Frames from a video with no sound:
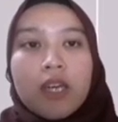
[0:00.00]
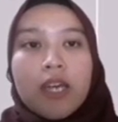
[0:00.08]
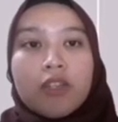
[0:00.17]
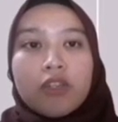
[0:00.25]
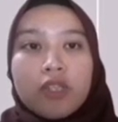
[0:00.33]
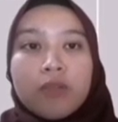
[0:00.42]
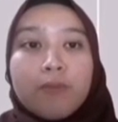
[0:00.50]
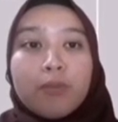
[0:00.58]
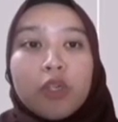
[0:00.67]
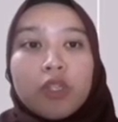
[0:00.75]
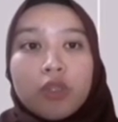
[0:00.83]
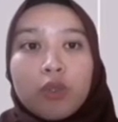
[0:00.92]
Hydrogen
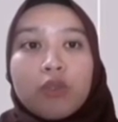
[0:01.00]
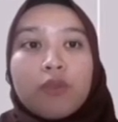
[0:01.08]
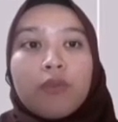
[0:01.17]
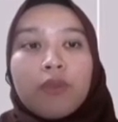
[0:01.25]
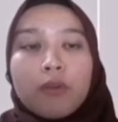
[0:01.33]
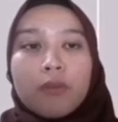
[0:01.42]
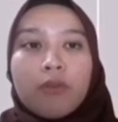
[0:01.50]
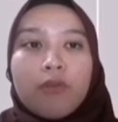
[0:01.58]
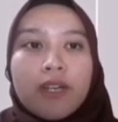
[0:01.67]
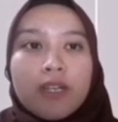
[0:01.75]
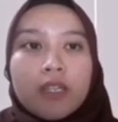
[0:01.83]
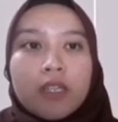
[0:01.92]
produced from a
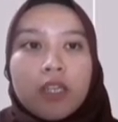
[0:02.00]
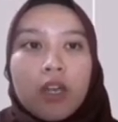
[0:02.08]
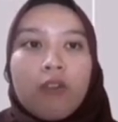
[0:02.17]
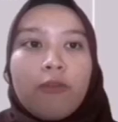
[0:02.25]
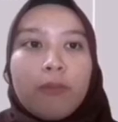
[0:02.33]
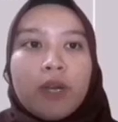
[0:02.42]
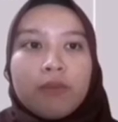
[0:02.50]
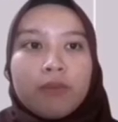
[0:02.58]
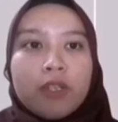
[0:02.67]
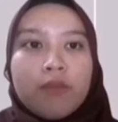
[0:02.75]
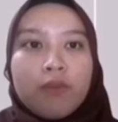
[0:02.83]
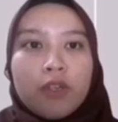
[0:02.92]
variety of
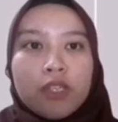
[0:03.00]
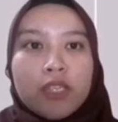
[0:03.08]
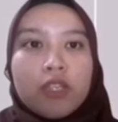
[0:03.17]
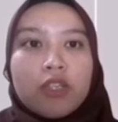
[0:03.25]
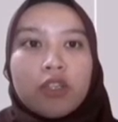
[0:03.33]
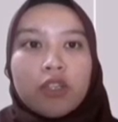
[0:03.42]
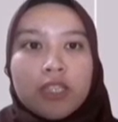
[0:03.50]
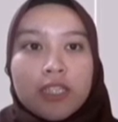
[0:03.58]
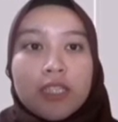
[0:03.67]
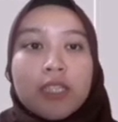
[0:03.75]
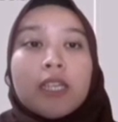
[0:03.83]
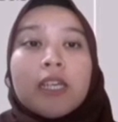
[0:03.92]
primary fossil
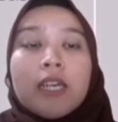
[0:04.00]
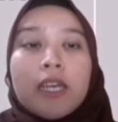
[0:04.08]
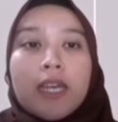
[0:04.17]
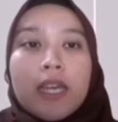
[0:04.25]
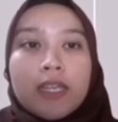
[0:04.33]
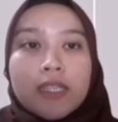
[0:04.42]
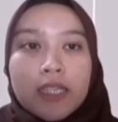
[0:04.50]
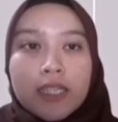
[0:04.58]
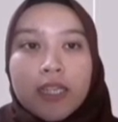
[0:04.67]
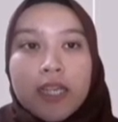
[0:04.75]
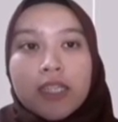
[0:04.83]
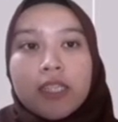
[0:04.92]
sources
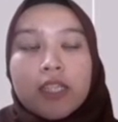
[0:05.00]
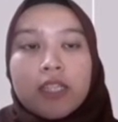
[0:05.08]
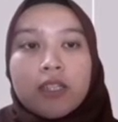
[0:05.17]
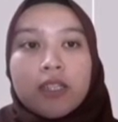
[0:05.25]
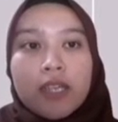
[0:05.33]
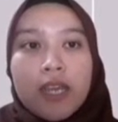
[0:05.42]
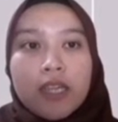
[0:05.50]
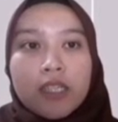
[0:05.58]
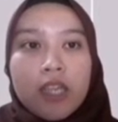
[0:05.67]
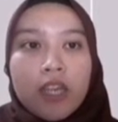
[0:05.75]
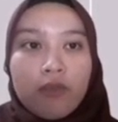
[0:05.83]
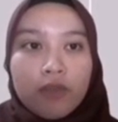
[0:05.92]
such as natural
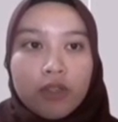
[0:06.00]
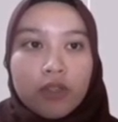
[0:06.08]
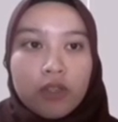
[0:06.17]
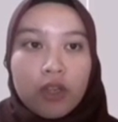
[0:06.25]
gas, heavy